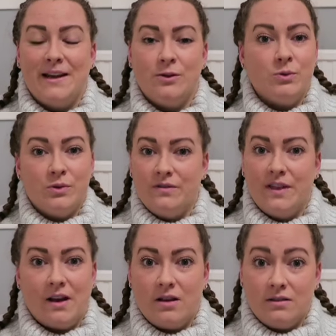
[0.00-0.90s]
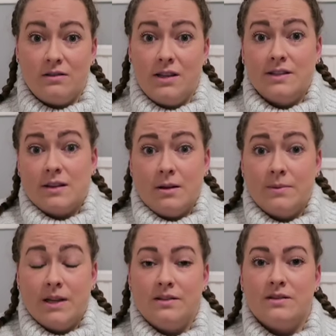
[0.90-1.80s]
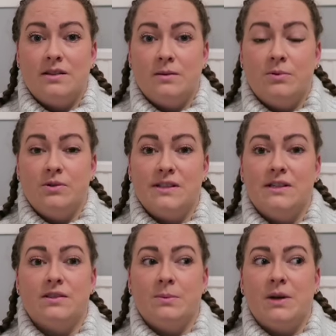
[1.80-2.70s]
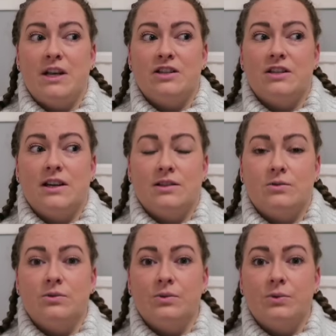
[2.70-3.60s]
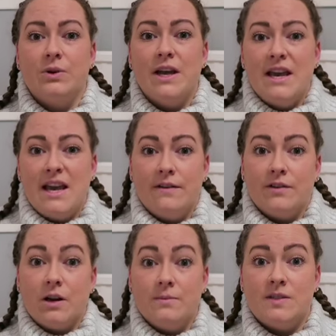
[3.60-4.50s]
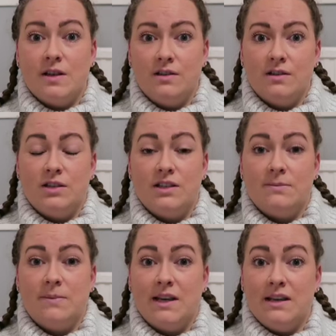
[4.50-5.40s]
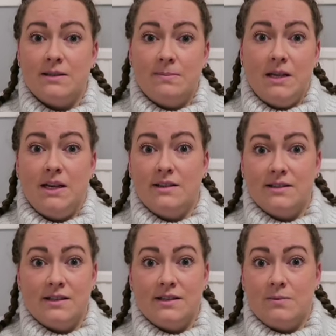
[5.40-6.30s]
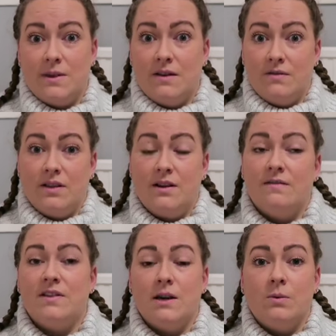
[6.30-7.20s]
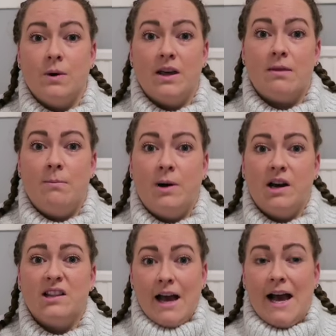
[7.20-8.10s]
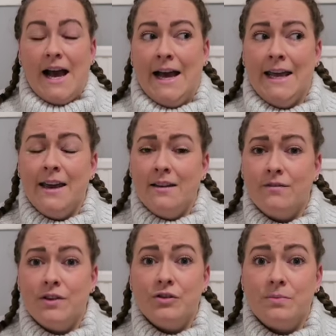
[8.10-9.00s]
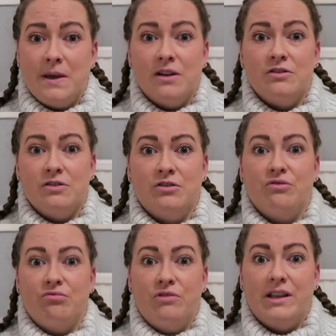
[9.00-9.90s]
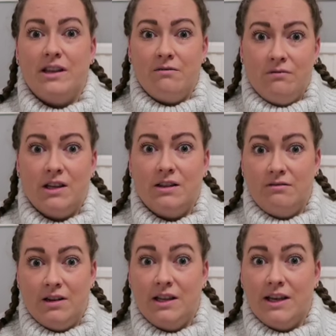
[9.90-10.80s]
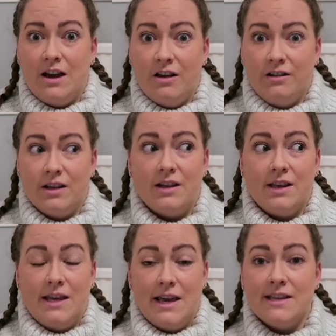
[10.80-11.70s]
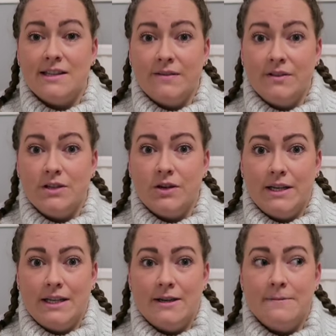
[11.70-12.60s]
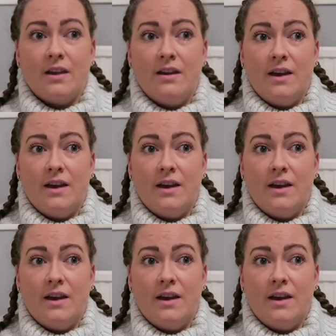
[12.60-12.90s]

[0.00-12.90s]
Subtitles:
I don't know if that does come down to the postnatal depression. I don't know if it comes down to just my experiences with everything I've dealt with, but I have found parenthood really, really, really hard. Yes, I've enjoyed it.